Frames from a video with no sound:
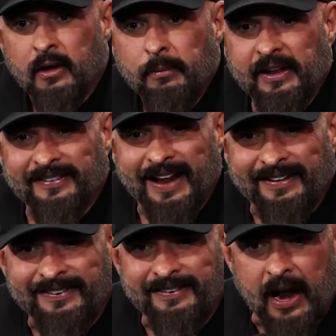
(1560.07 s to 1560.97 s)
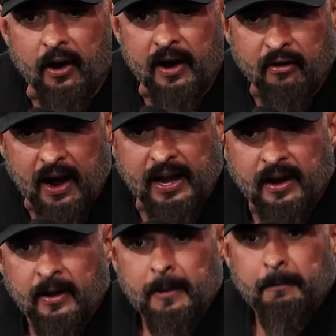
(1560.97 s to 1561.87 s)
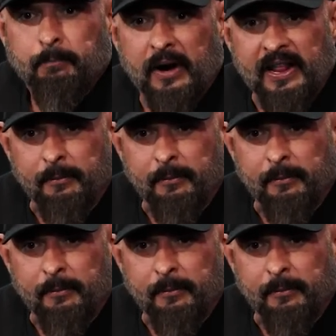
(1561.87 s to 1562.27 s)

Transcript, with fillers: because that's scary, right? Right. But in